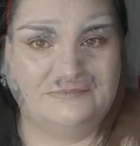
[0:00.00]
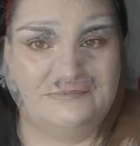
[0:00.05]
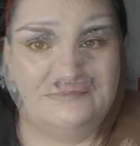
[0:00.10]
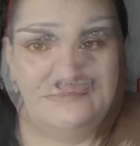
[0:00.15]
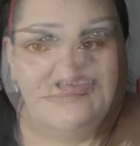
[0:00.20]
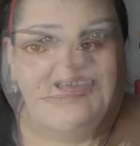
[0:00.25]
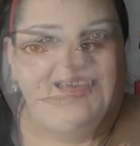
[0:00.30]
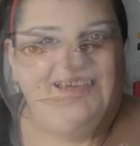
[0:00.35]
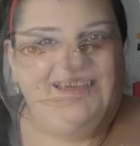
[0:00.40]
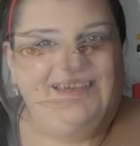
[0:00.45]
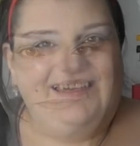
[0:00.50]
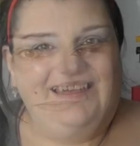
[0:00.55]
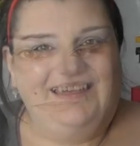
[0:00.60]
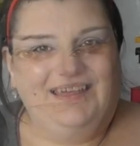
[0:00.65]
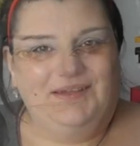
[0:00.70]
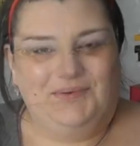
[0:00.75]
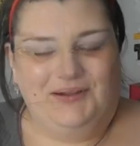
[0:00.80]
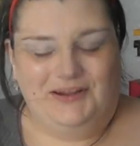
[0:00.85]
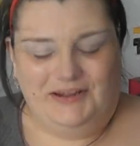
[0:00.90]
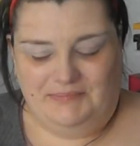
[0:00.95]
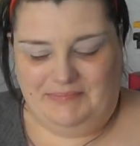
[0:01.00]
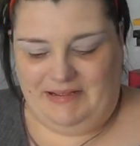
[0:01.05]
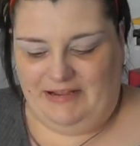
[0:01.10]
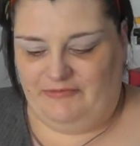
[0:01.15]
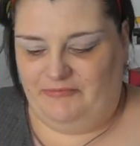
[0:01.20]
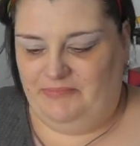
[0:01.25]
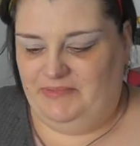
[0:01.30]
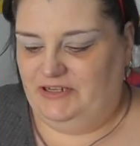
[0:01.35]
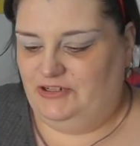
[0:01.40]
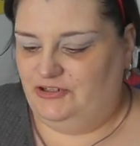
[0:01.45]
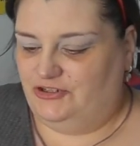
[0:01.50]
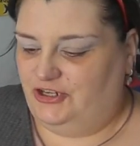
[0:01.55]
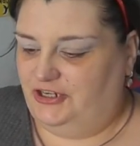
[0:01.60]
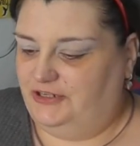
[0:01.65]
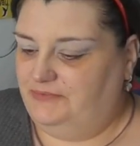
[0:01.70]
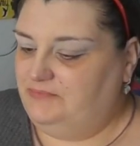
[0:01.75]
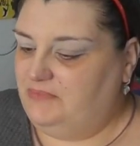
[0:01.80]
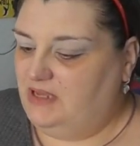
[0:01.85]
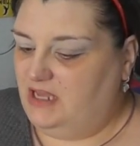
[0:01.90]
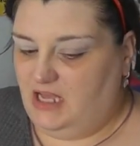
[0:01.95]
Hey, welcome back from the
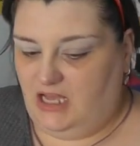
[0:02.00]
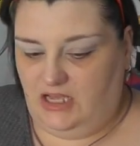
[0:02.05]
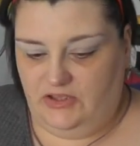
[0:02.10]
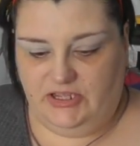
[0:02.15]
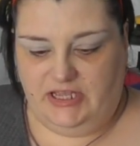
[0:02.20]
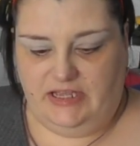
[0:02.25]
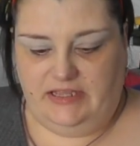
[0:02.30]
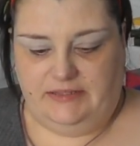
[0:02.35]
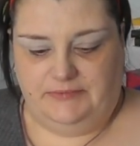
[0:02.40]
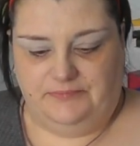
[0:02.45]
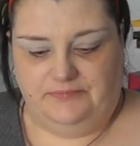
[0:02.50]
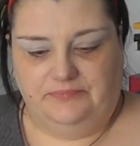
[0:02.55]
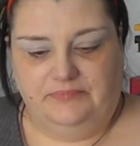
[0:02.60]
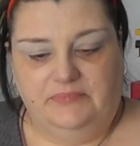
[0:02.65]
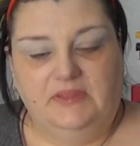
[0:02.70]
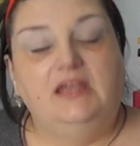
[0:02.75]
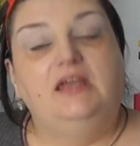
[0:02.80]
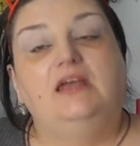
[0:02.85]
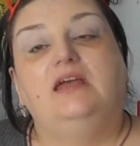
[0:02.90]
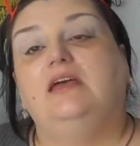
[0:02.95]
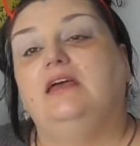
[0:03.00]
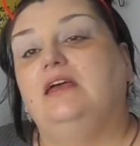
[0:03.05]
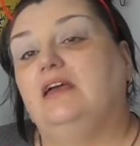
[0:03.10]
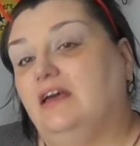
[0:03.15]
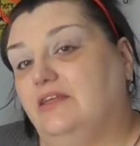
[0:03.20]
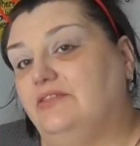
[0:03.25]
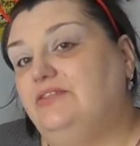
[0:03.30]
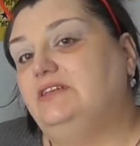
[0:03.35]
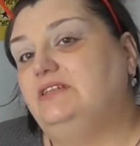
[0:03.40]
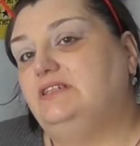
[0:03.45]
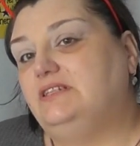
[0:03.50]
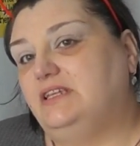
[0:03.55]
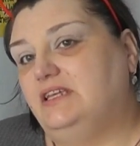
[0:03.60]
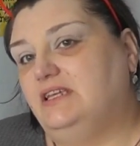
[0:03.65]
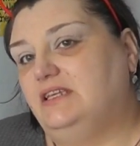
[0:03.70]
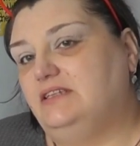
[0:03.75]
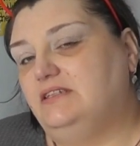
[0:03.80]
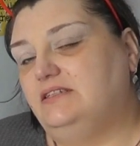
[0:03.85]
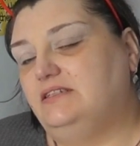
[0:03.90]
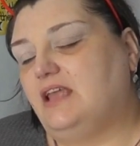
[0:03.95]
intro. Okay, this
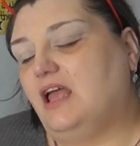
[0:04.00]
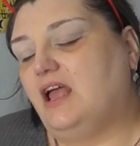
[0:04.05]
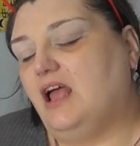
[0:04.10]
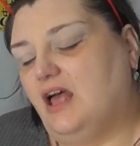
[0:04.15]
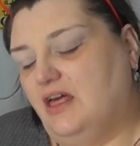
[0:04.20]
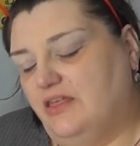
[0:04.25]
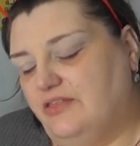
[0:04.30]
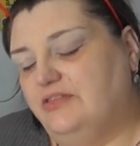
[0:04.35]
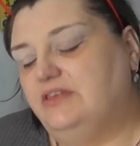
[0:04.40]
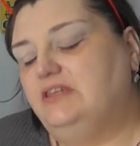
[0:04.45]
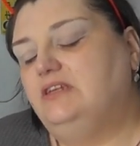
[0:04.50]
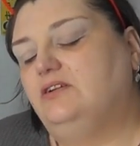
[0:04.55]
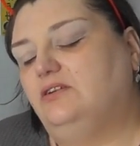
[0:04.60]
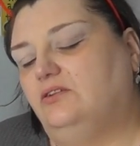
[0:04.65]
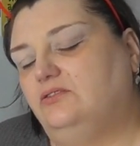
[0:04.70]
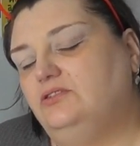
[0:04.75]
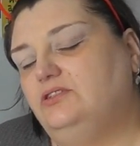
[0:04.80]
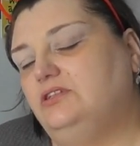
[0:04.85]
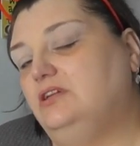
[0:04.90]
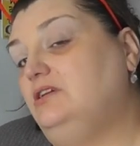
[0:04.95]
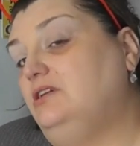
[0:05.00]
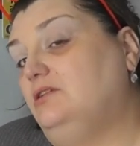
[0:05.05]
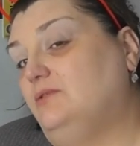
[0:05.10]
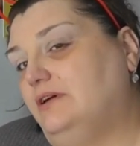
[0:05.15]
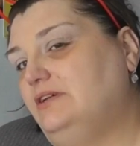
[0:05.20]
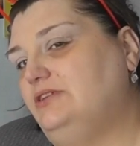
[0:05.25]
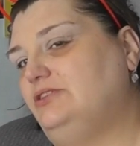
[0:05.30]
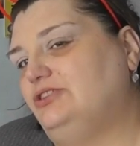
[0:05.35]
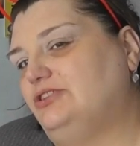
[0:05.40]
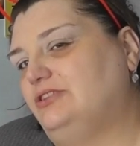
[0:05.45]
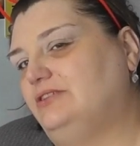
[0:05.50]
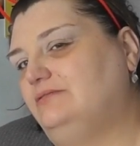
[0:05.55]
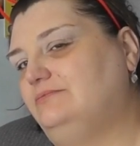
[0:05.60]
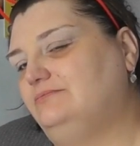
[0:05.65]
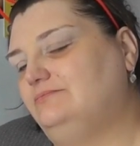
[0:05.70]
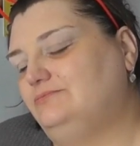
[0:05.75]
is the continuation,